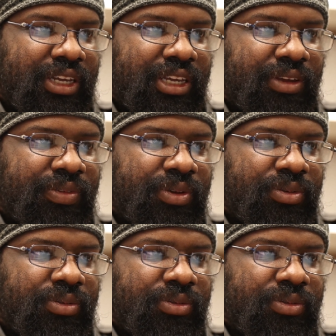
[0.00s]
If you
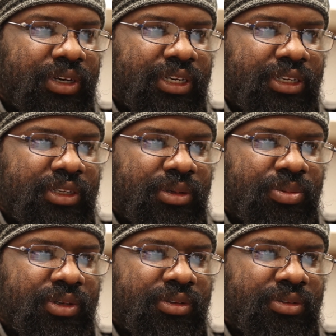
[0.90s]
wanted to
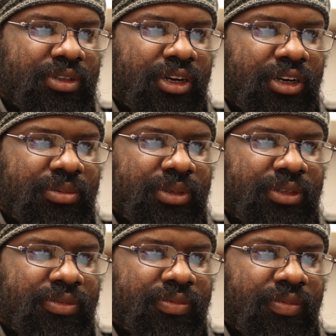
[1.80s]
produce
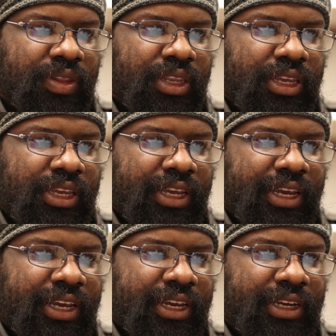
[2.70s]
carbon
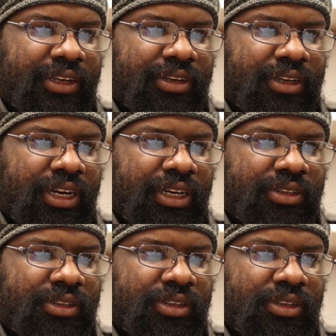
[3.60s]
and
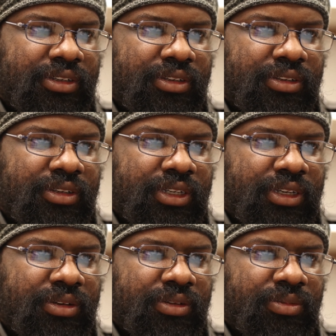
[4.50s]
oxygen
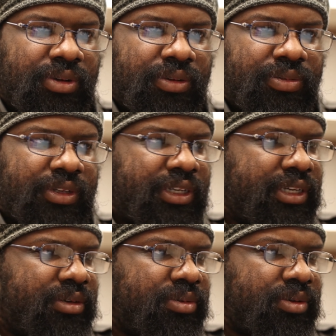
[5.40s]
in roughly
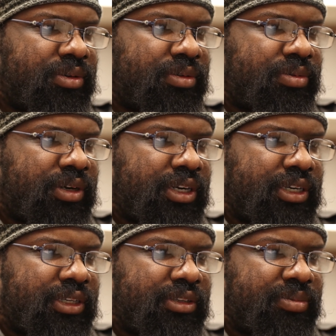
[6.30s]
equal
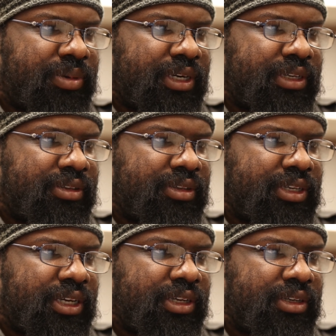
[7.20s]
quantities by
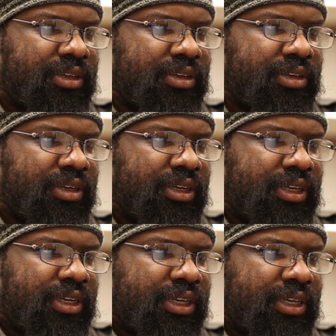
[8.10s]
stellar
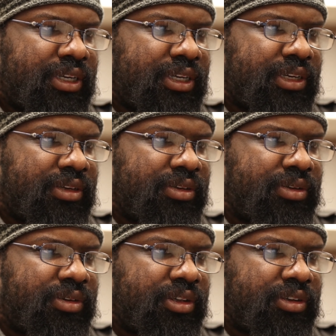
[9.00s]

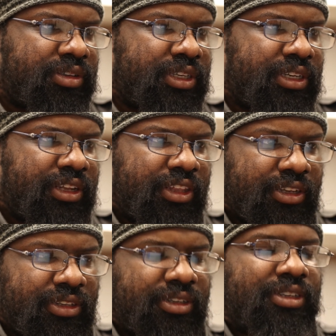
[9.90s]
nuclear
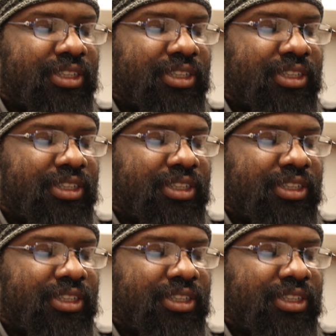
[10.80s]
synthesis,